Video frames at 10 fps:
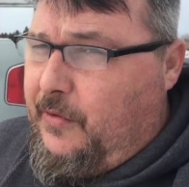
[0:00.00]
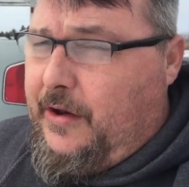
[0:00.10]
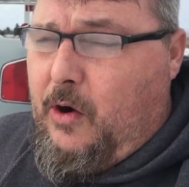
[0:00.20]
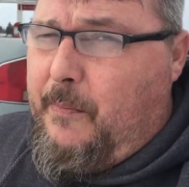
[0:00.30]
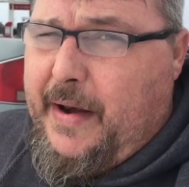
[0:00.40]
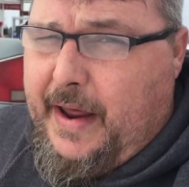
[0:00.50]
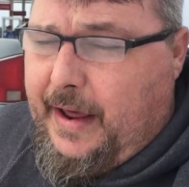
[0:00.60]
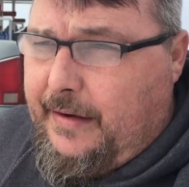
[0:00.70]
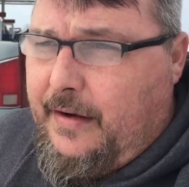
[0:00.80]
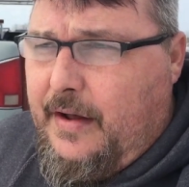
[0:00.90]
with an open
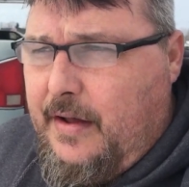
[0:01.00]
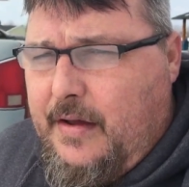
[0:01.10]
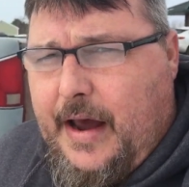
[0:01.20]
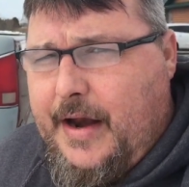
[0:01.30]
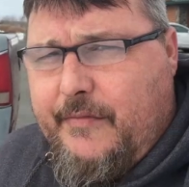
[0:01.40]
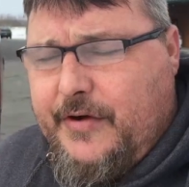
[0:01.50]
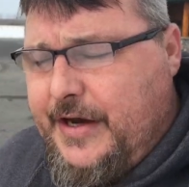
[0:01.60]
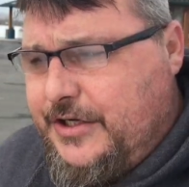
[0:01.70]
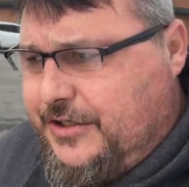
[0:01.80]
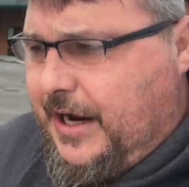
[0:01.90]
end. I never
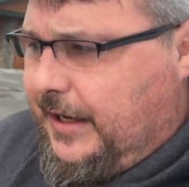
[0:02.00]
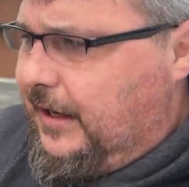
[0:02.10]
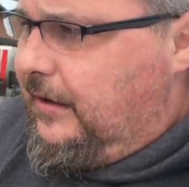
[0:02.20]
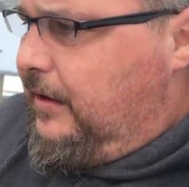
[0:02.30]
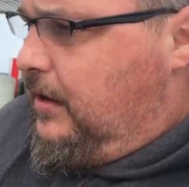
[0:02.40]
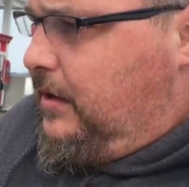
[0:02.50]
did check it.